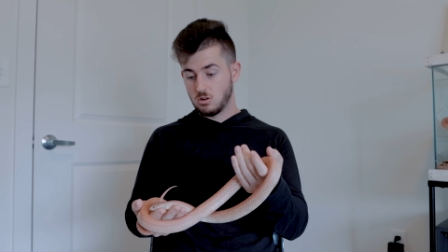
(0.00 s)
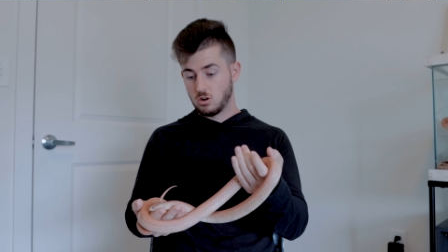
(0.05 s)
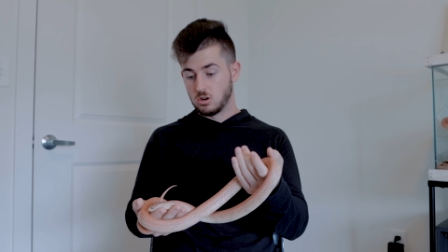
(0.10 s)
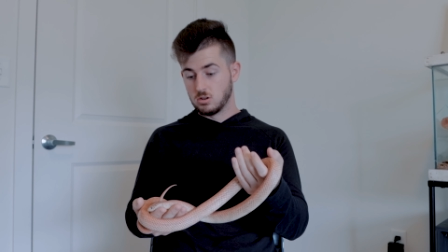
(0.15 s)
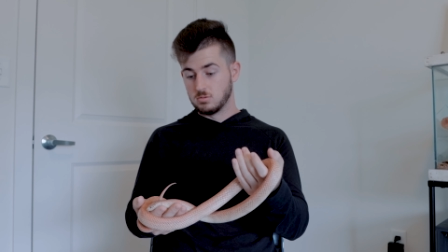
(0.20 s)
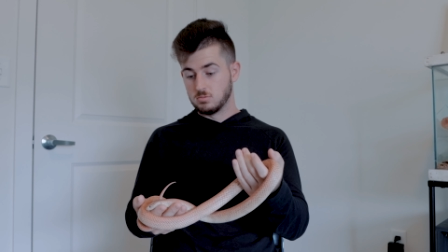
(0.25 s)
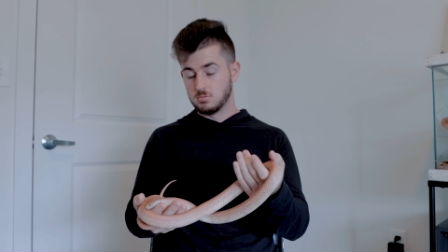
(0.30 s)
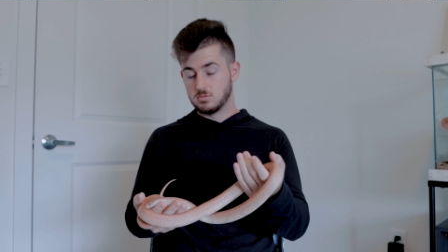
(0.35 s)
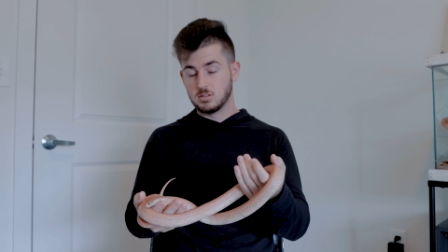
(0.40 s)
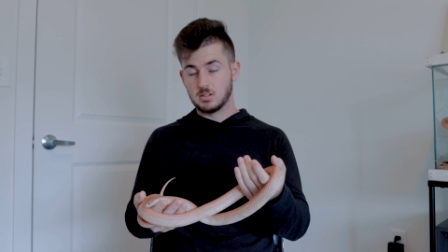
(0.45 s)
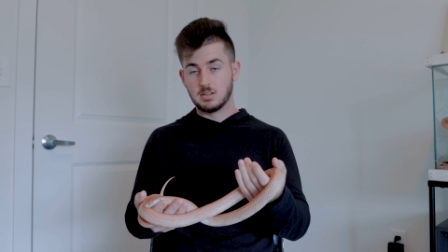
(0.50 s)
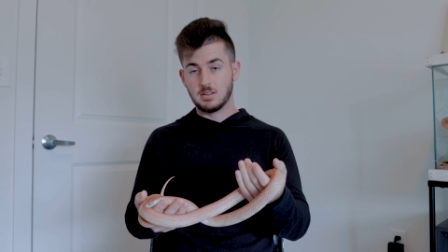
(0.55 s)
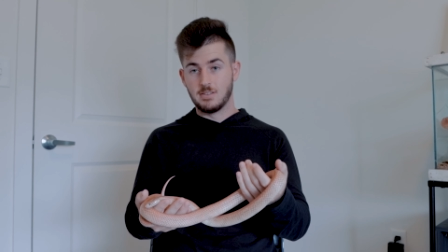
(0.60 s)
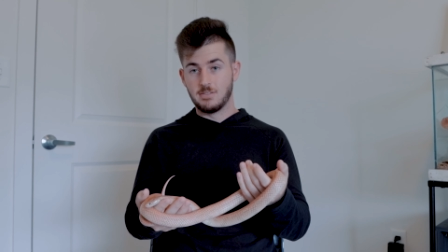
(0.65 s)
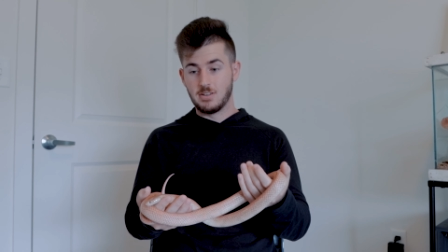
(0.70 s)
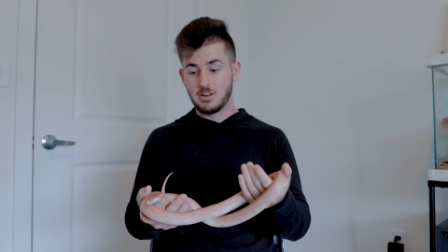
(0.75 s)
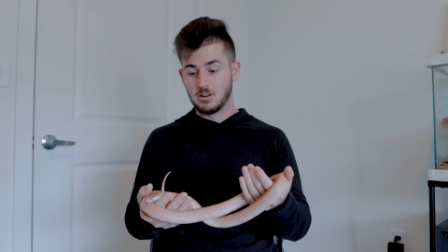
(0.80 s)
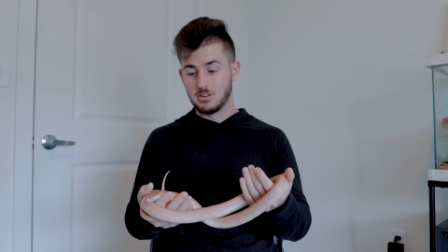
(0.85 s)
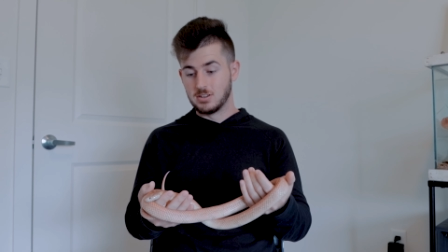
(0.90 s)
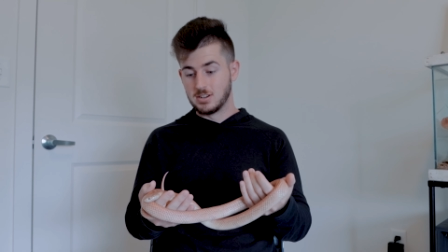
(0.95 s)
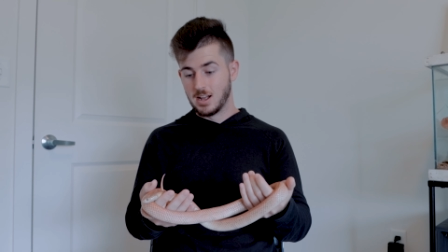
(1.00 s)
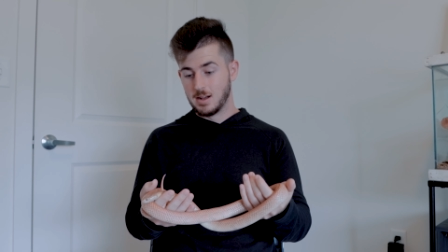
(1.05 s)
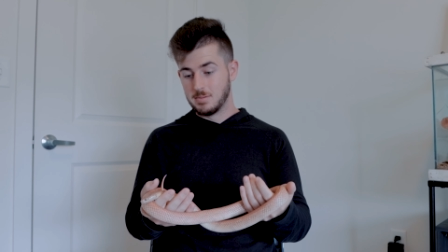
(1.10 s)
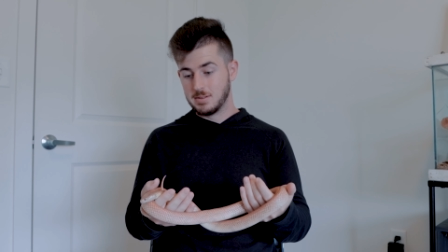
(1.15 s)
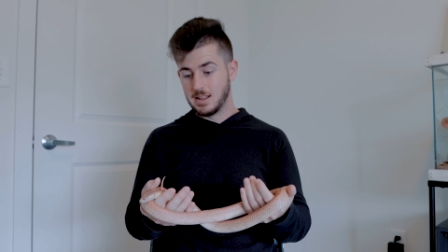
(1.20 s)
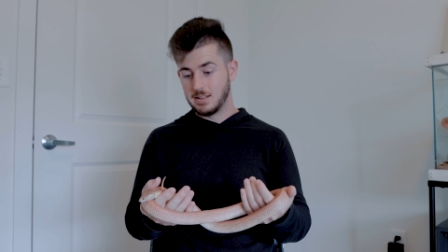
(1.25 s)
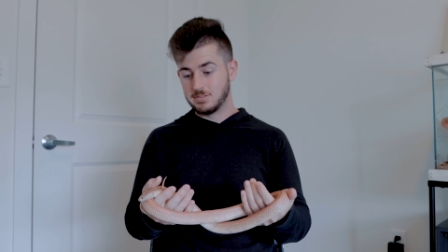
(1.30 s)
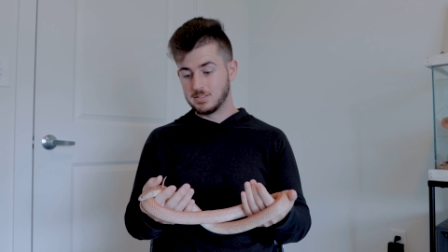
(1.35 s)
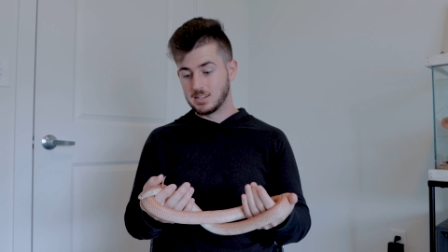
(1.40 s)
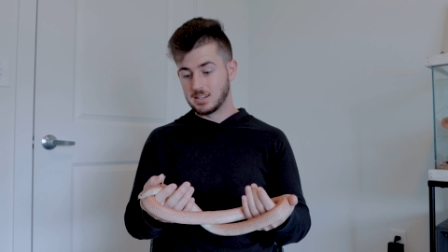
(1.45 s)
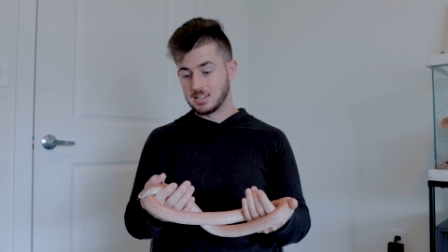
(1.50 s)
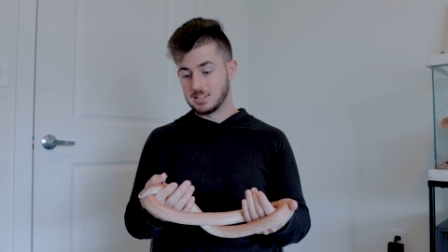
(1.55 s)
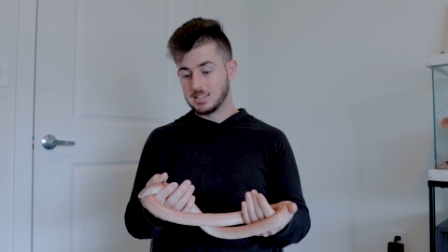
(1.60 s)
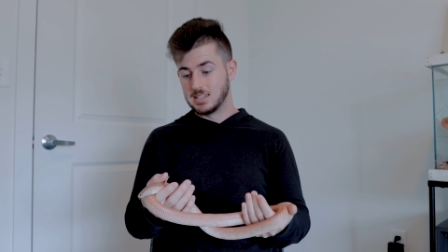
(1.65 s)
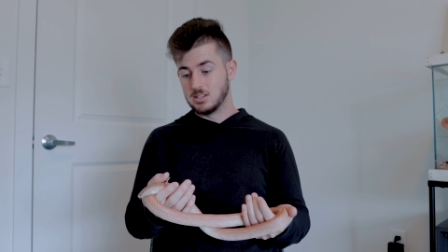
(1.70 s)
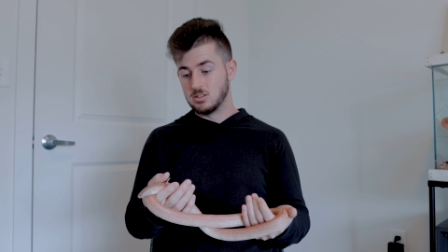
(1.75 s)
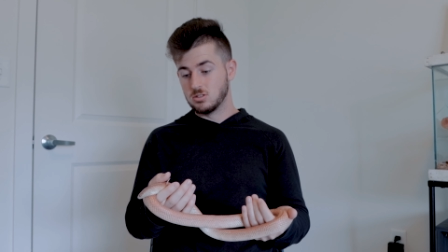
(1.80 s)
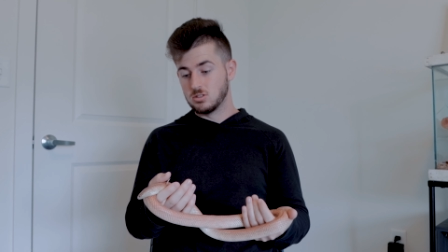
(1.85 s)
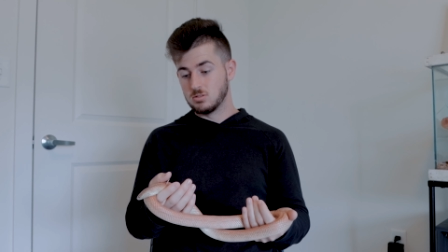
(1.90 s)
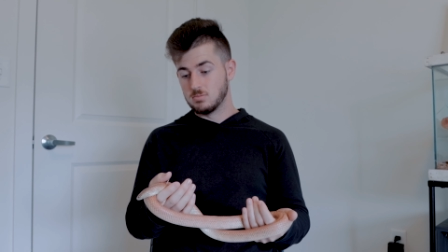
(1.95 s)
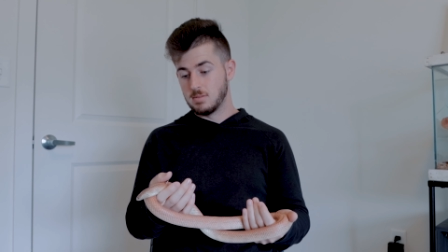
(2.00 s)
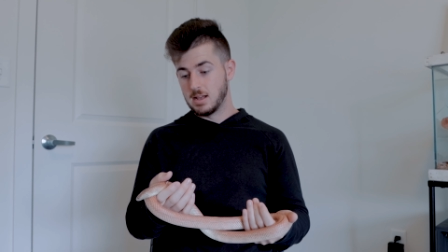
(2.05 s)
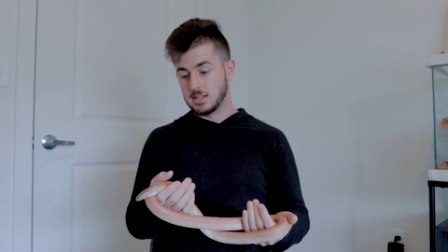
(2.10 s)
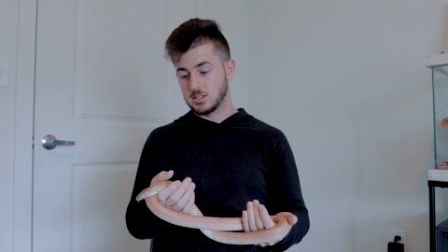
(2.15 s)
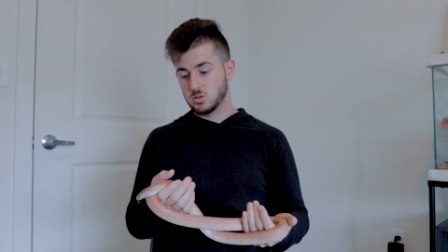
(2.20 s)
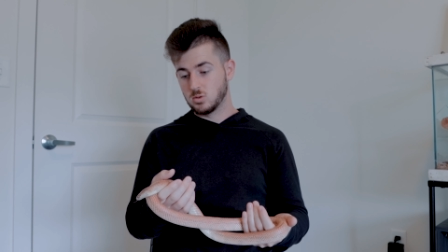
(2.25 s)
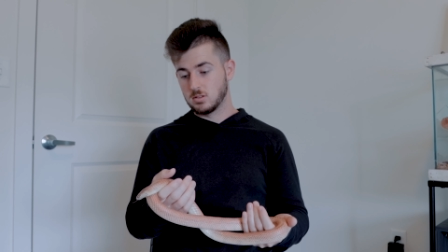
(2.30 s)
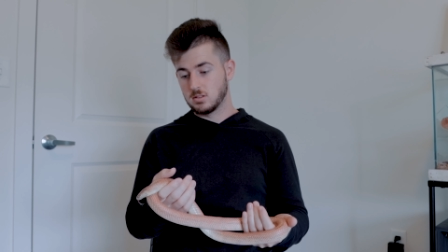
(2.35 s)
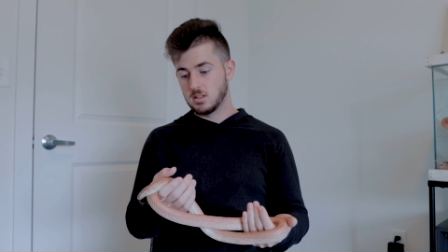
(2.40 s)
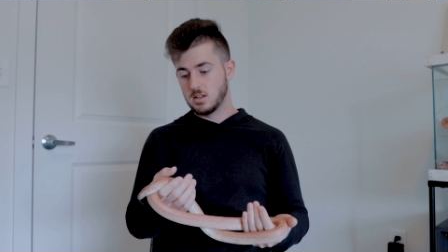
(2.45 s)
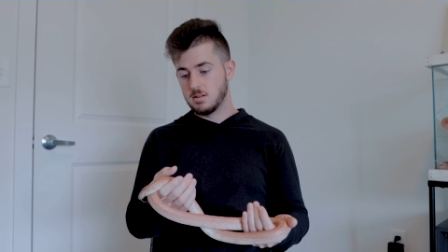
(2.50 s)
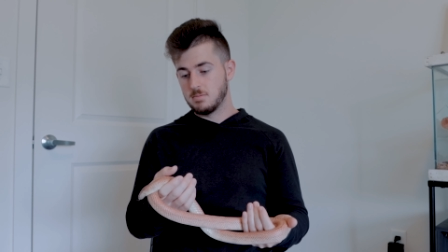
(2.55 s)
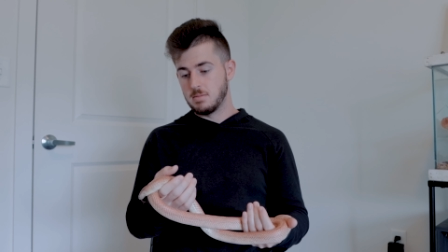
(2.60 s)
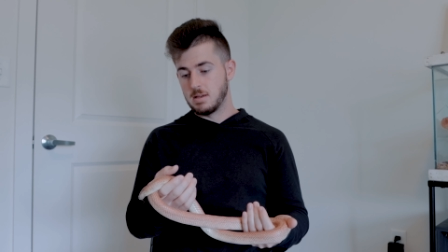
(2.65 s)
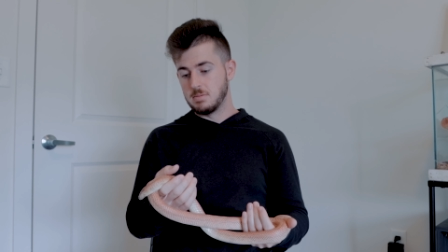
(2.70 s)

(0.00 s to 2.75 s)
or if you're dumb enough to continue to mess with them,